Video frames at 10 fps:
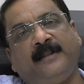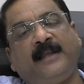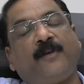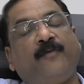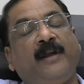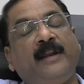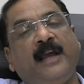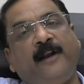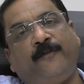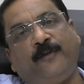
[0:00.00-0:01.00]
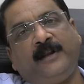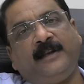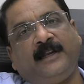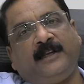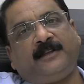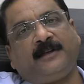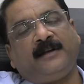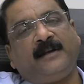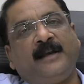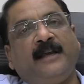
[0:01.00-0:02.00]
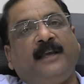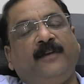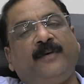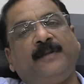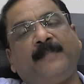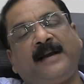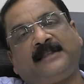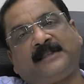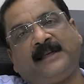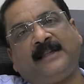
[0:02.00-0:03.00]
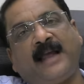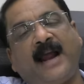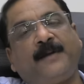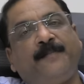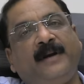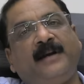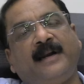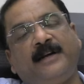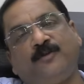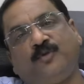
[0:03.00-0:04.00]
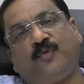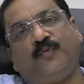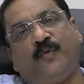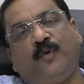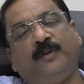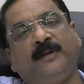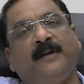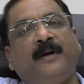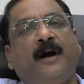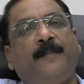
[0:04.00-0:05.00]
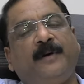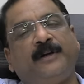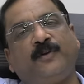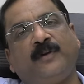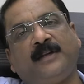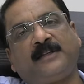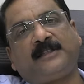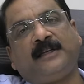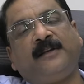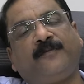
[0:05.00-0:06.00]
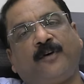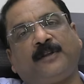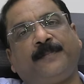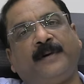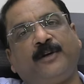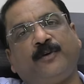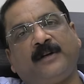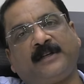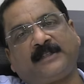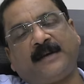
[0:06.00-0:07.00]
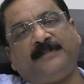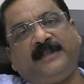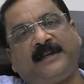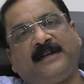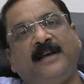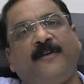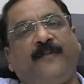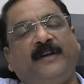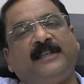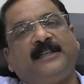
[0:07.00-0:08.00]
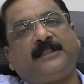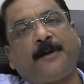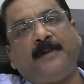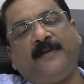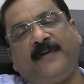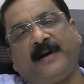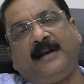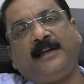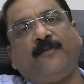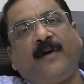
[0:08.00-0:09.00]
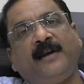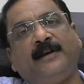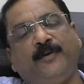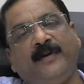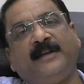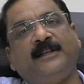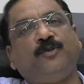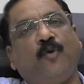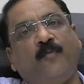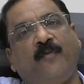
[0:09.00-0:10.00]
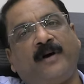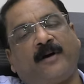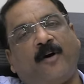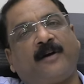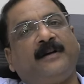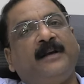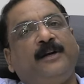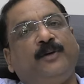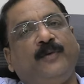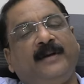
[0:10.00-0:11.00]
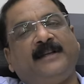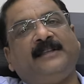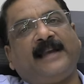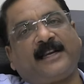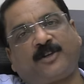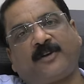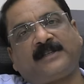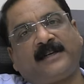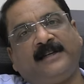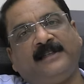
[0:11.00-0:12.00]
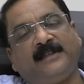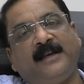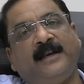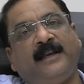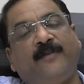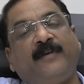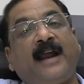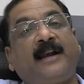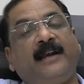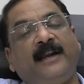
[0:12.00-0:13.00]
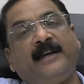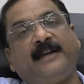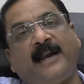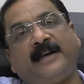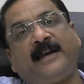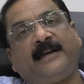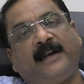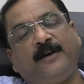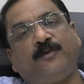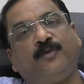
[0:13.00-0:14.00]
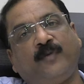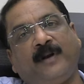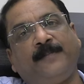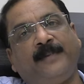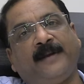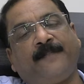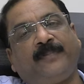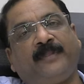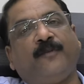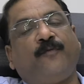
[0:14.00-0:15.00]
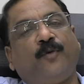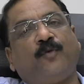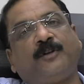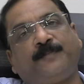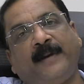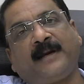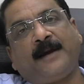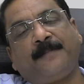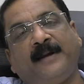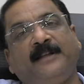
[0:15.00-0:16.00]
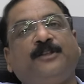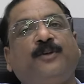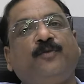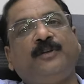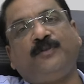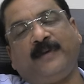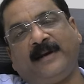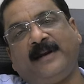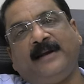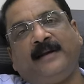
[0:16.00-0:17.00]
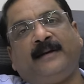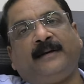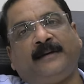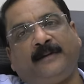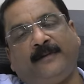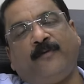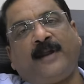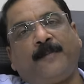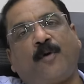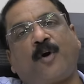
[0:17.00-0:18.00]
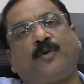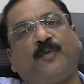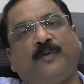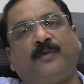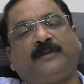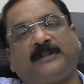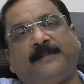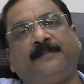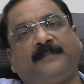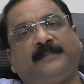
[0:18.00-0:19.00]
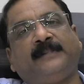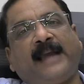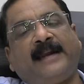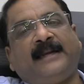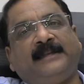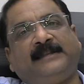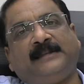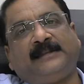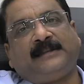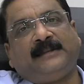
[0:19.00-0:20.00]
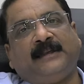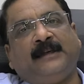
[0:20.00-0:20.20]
They are very helpful in nature. Even my son at midnight used to phone a particular cell for the particular subject facing some difficulty while doing his homework or doing his extra studies. Even at late night at 10 to 12 p.m. the phone was picked up and his queries were brought to some analysis.